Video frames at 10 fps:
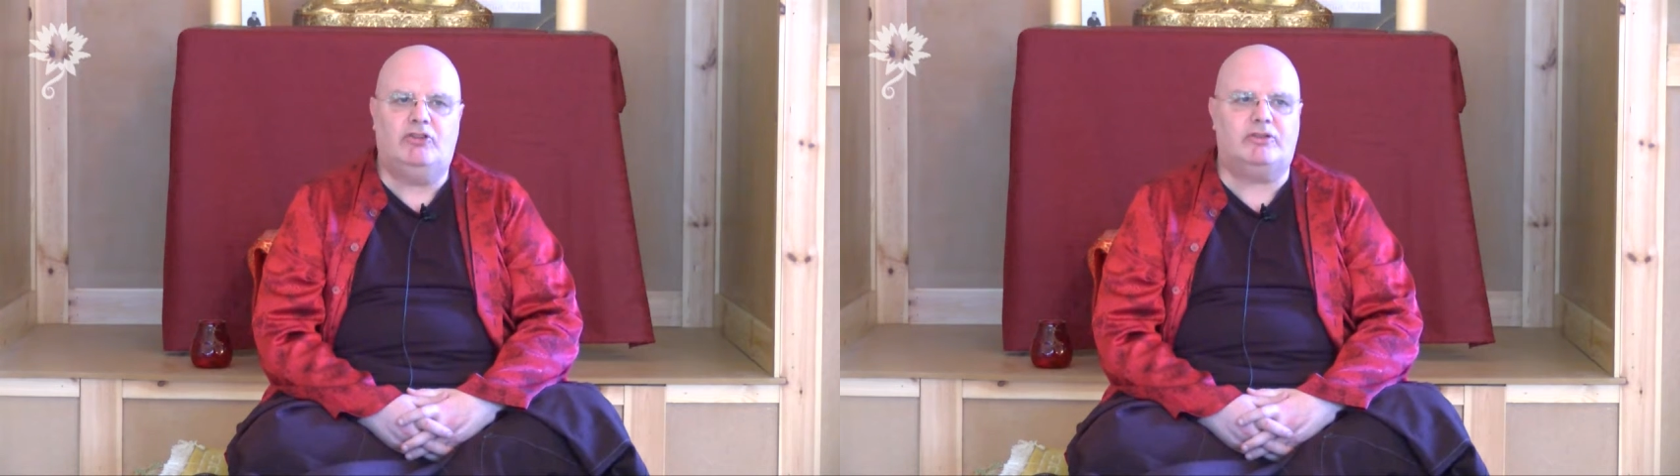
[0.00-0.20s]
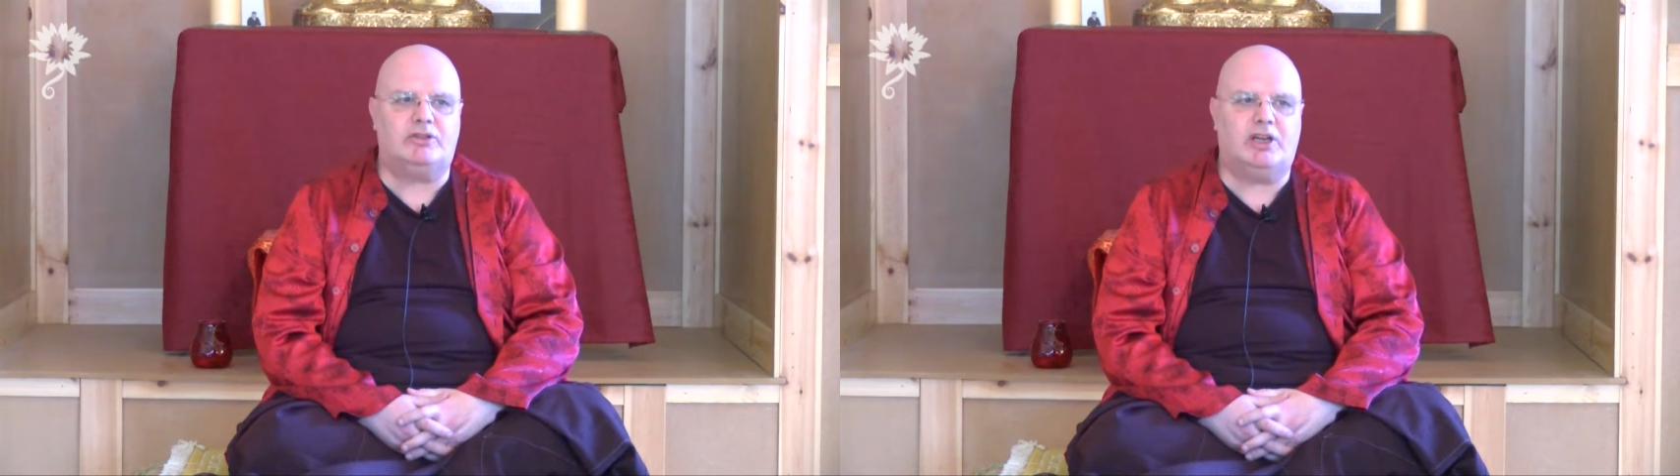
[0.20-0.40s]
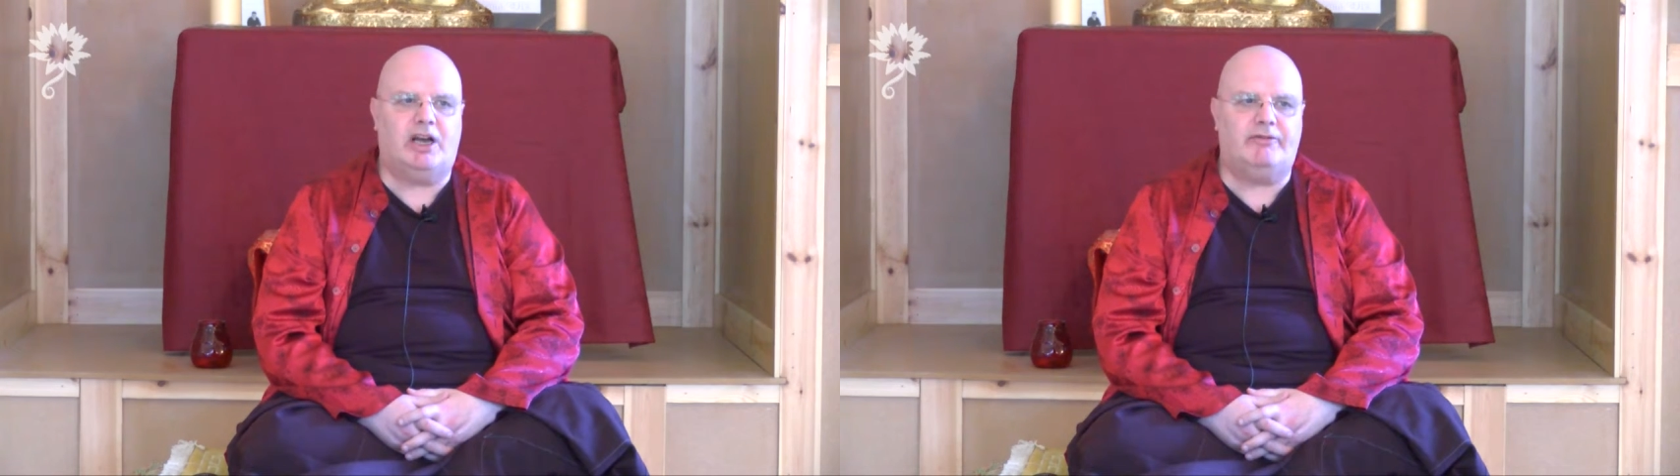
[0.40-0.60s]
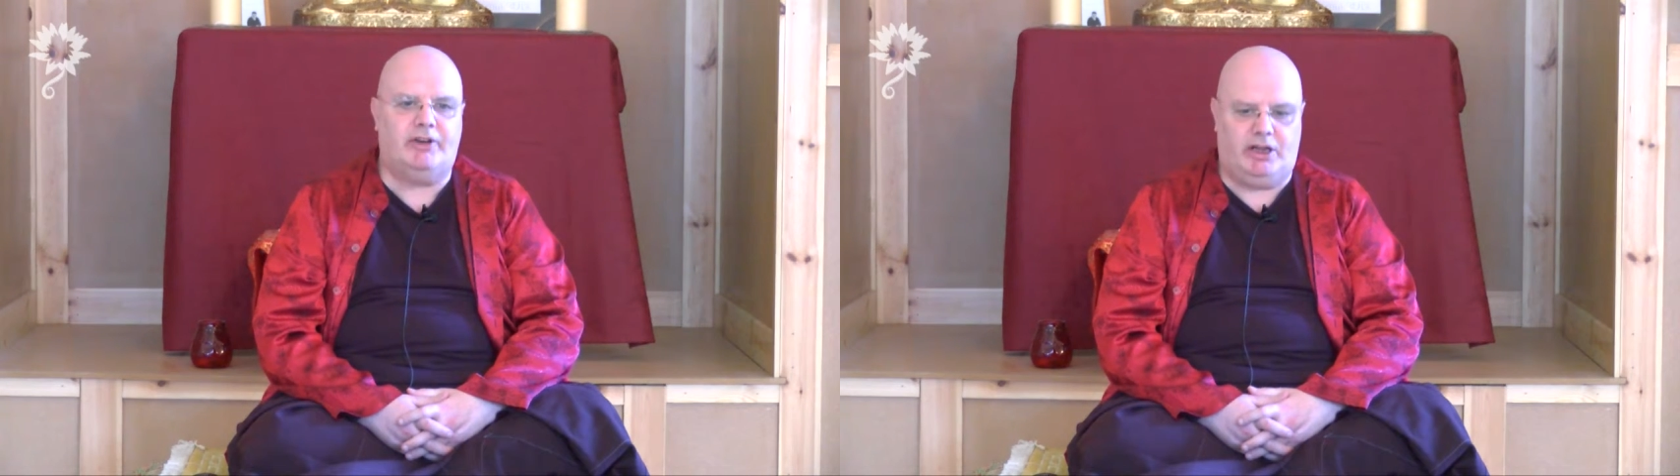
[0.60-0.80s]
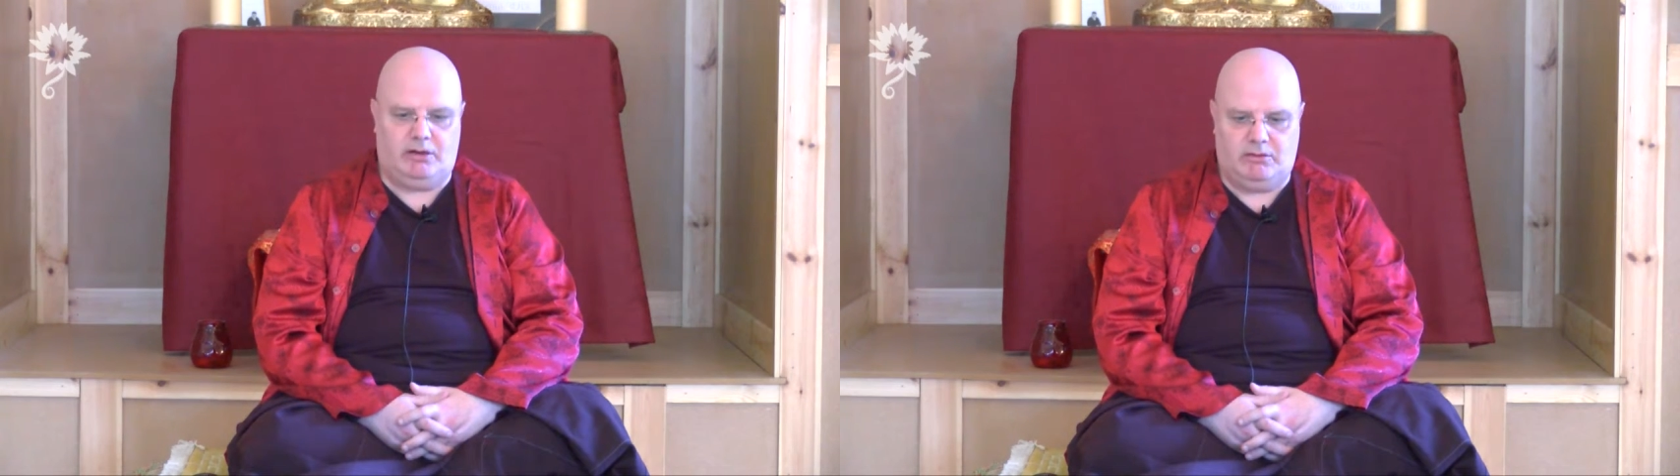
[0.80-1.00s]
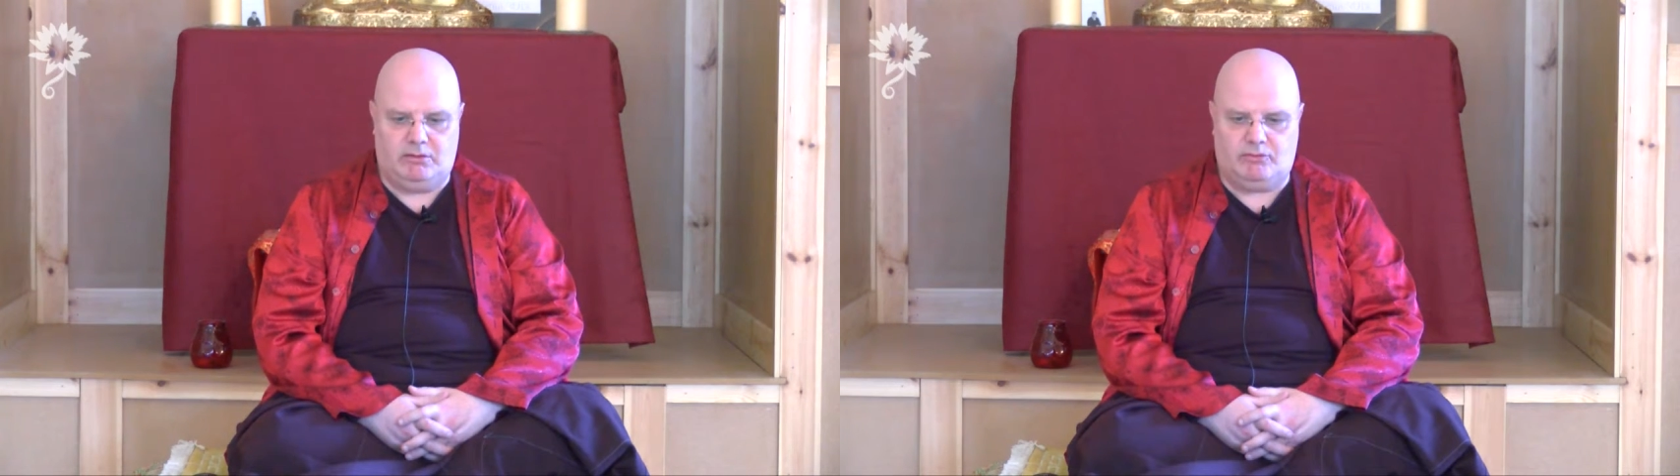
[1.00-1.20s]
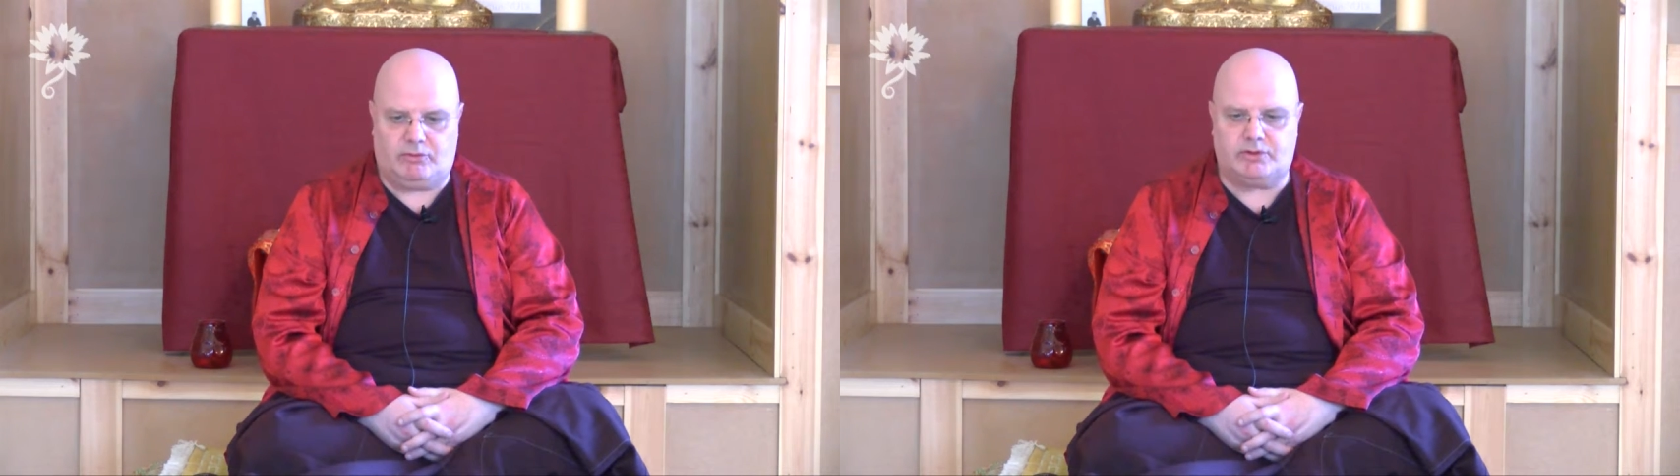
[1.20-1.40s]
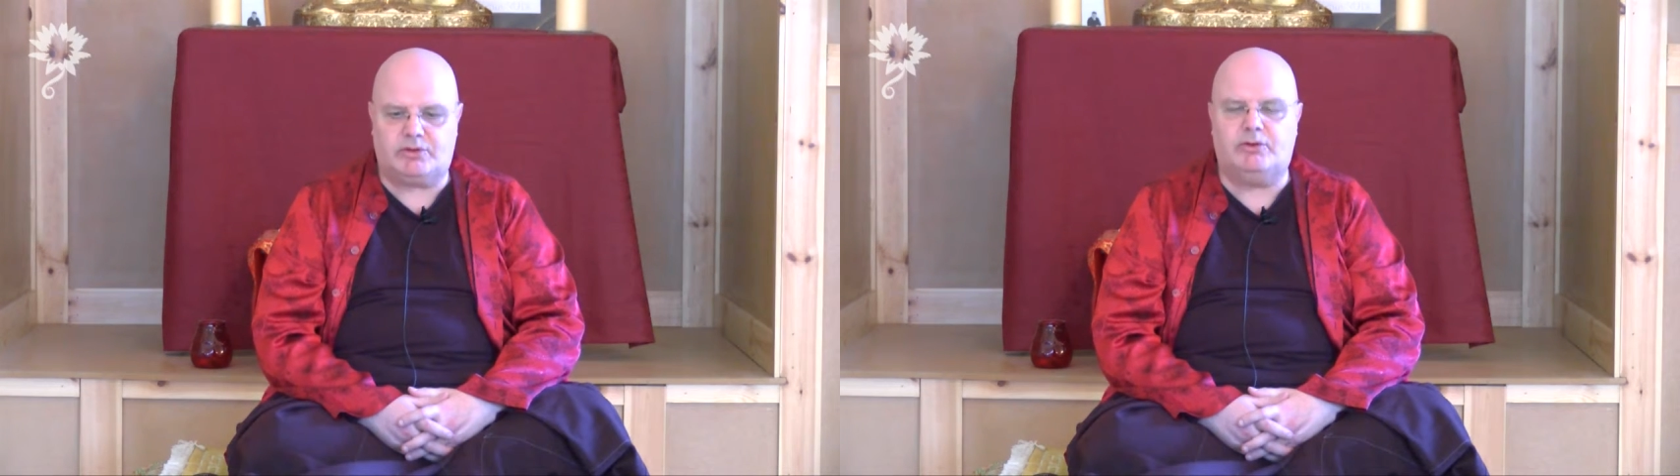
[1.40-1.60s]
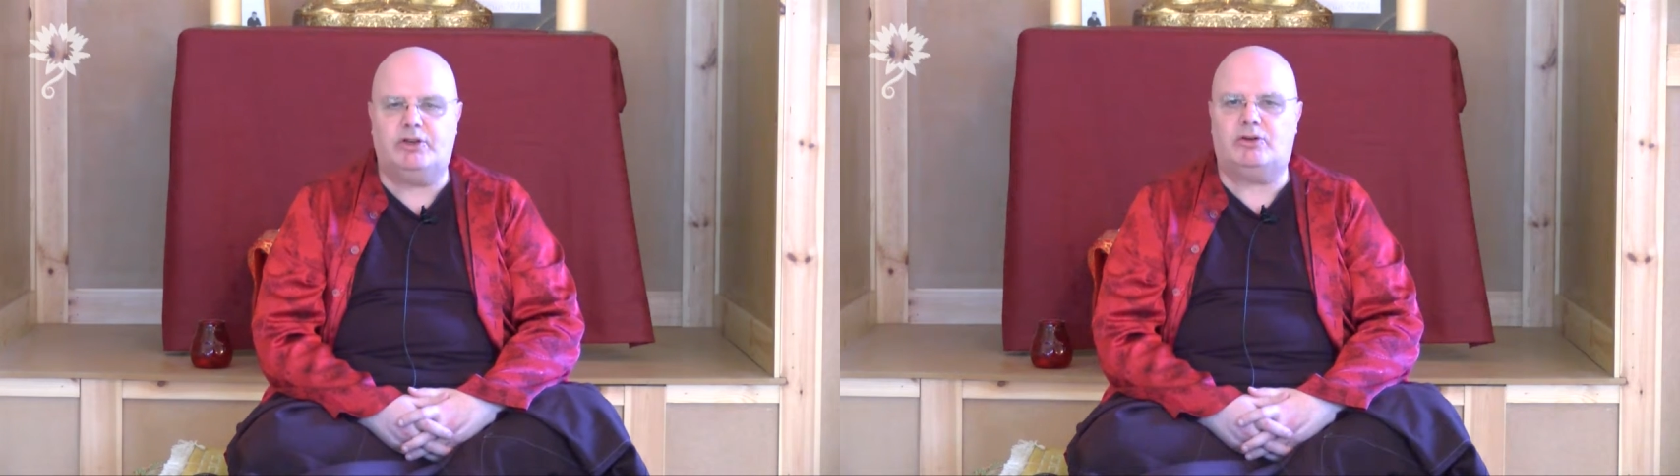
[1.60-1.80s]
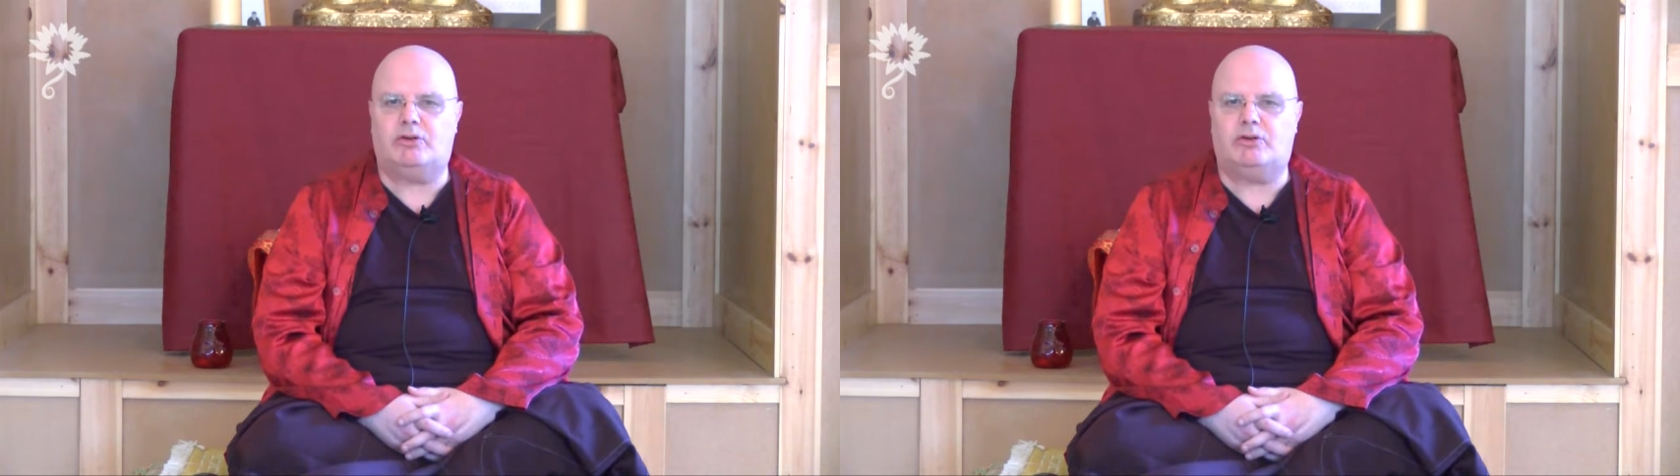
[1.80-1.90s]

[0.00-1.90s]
what's happening and what's going